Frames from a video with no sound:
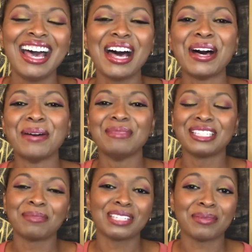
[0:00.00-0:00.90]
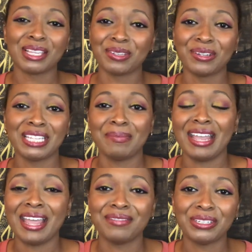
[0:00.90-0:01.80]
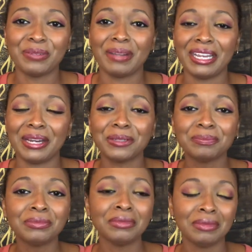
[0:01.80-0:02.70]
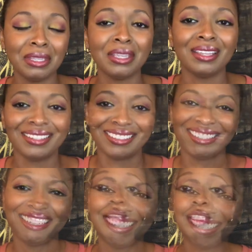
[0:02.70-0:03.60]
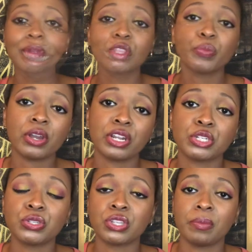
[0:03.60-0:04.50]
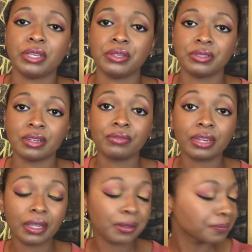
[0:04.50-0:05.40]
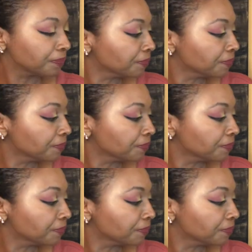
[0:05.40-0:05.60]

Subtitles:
And sometimes that's the only time I have to do my hair. Now, some other products you saw me use in the video